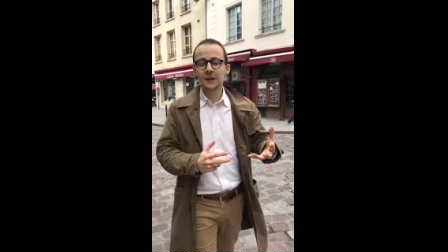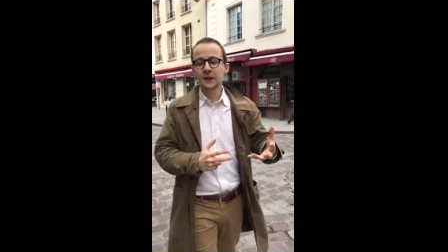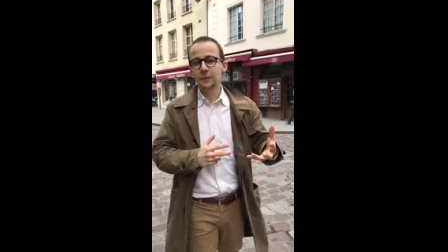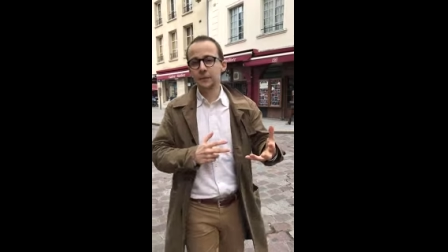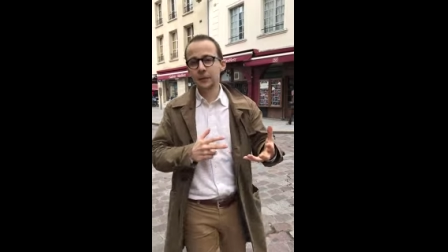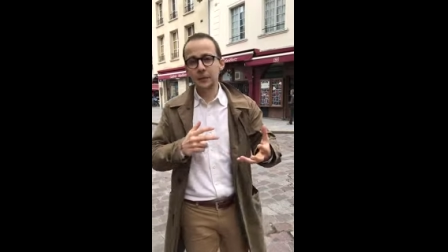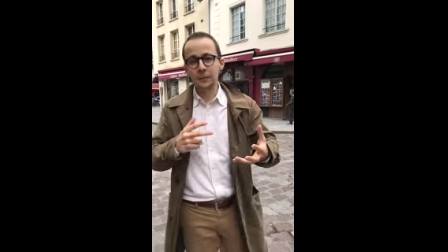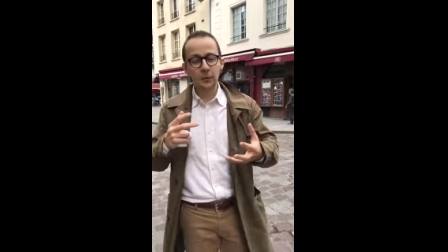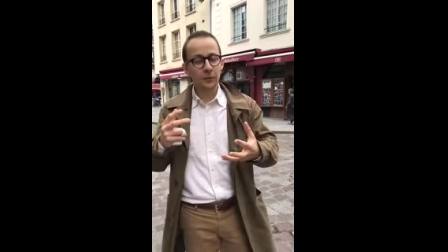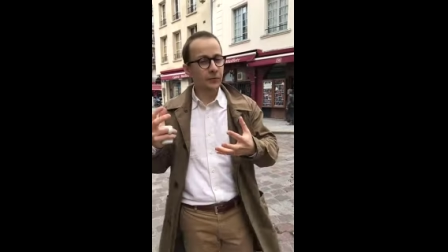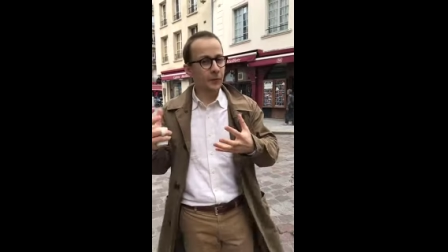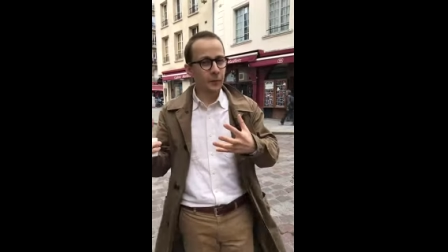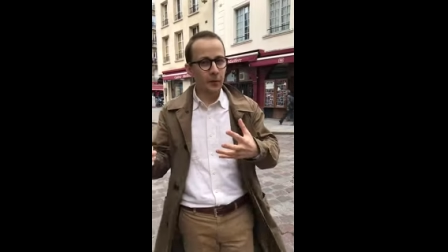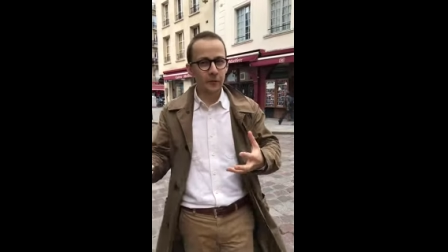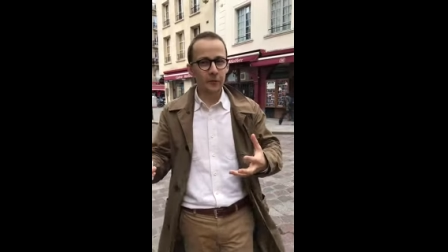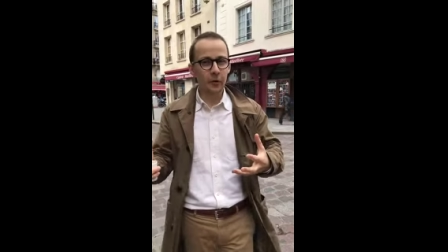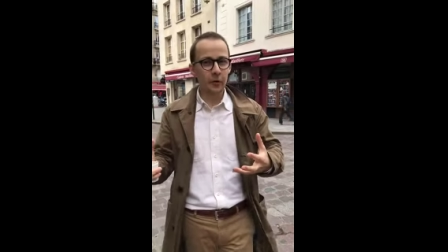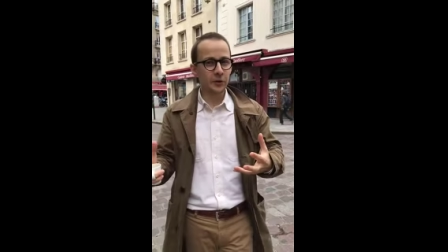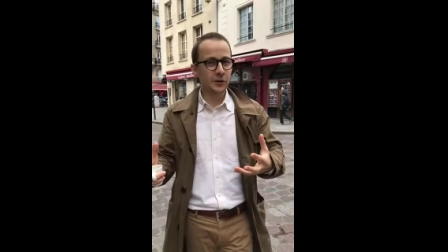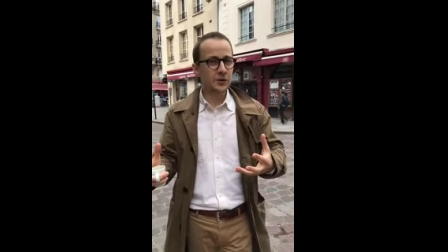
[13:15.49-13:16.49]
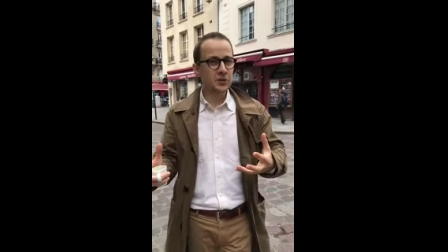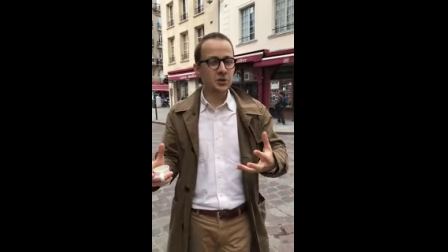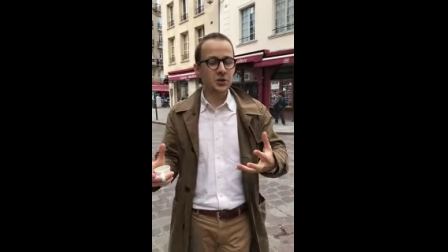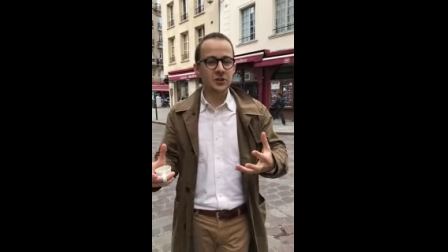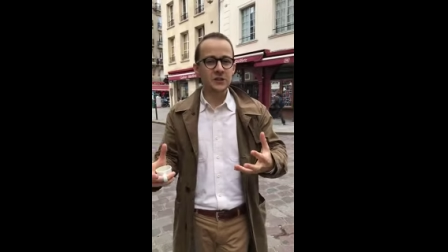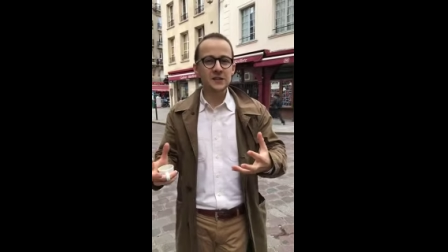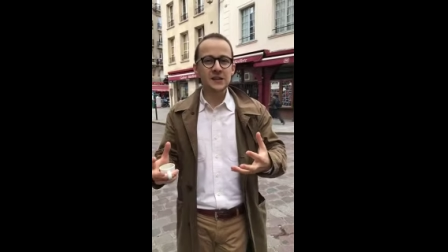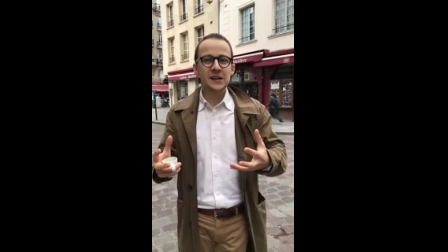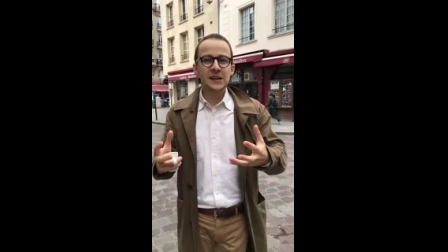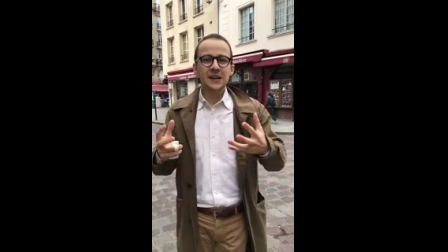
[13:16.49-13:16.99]
people from other
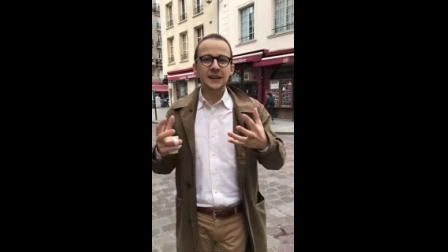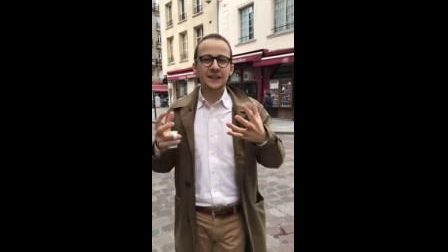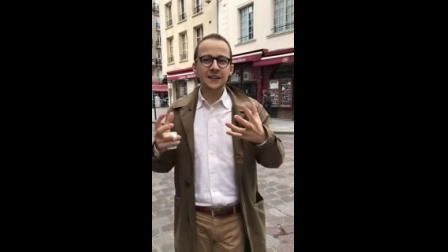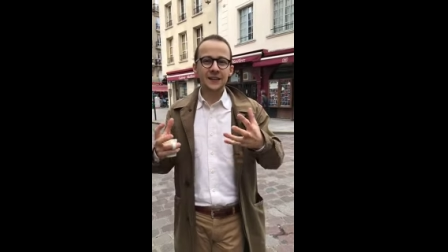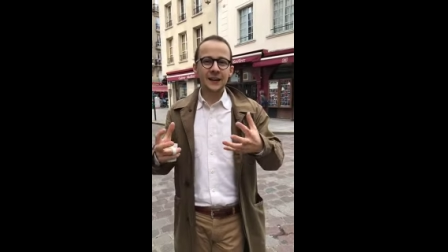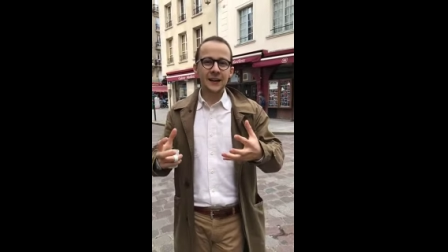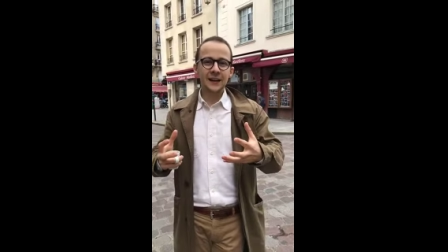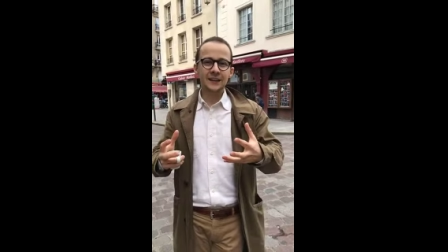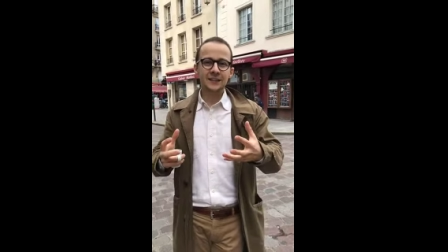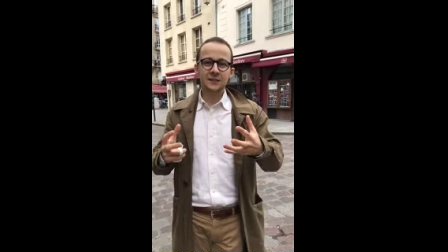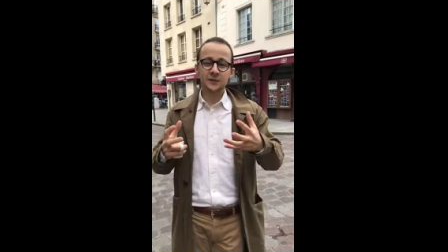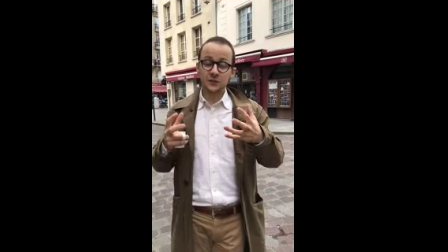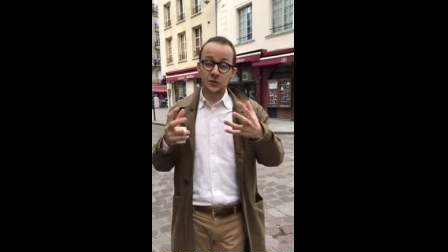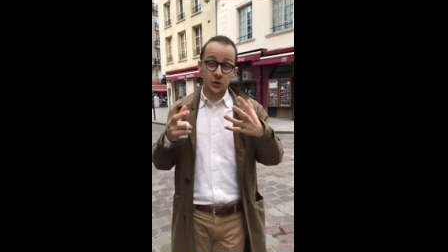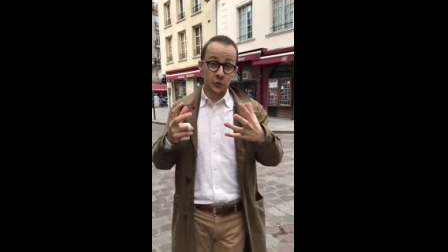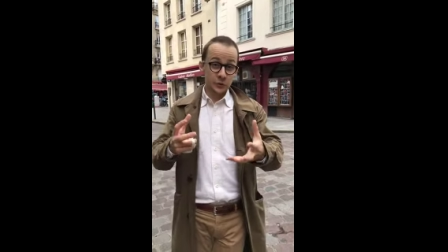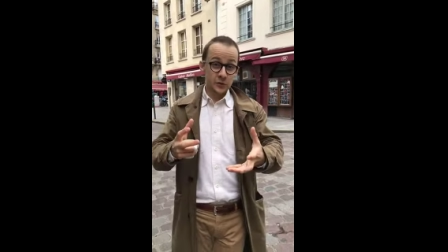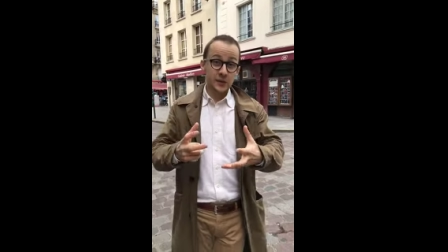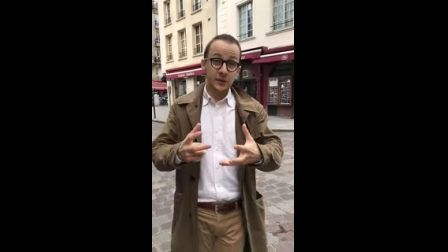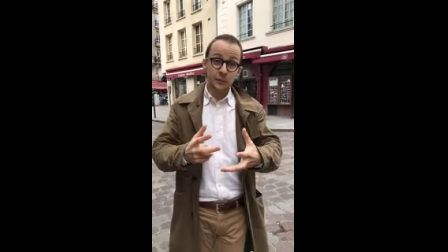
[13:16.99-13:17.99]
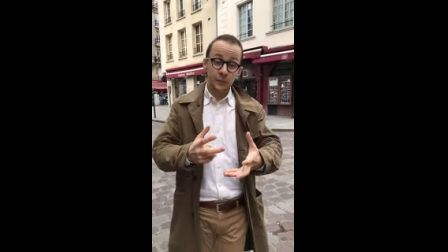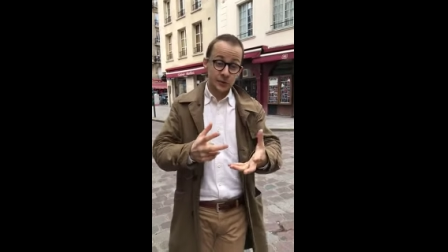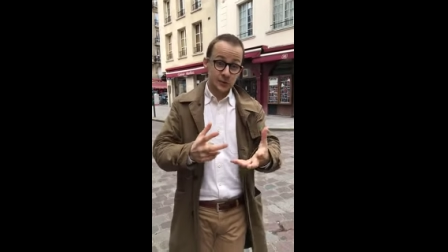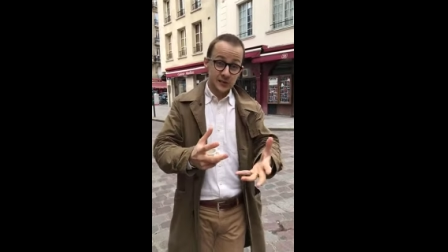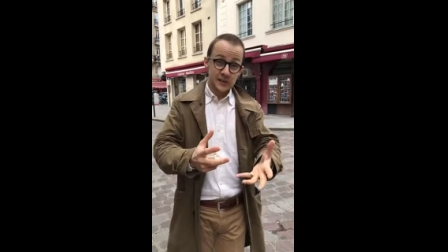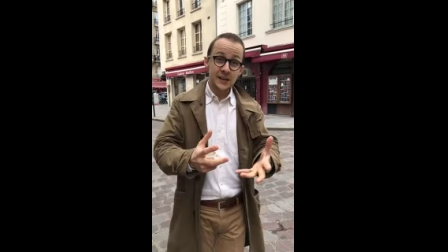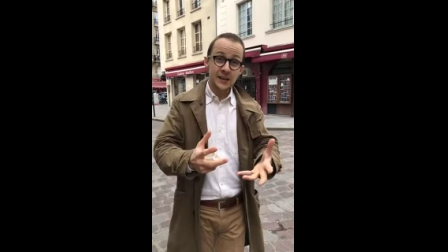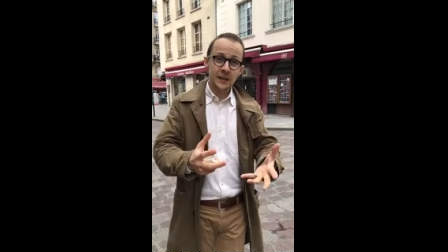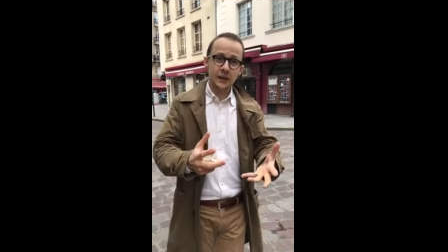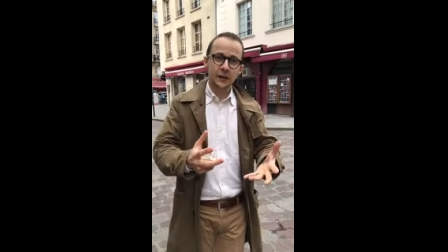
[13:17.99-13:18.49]
religions, that Jerusalem was
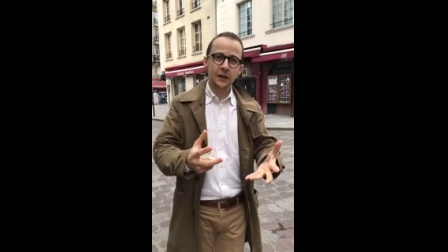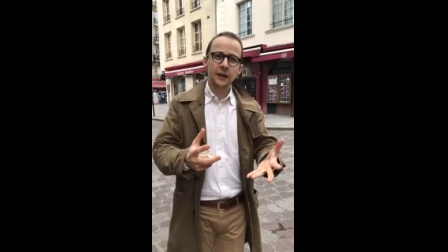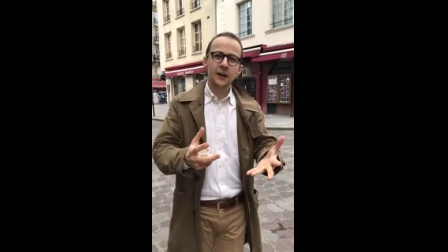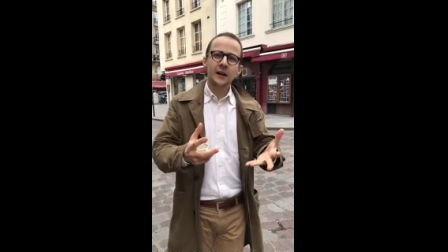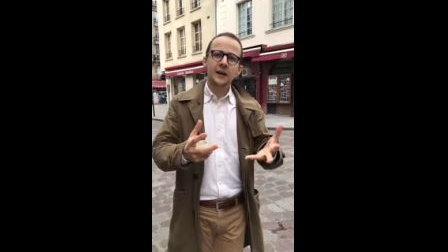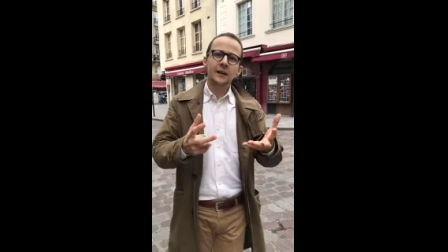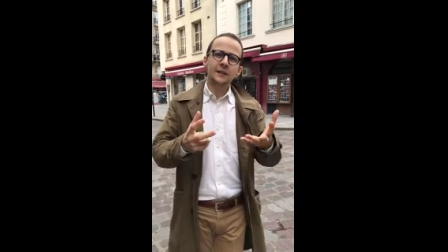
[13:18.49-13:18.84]
taken,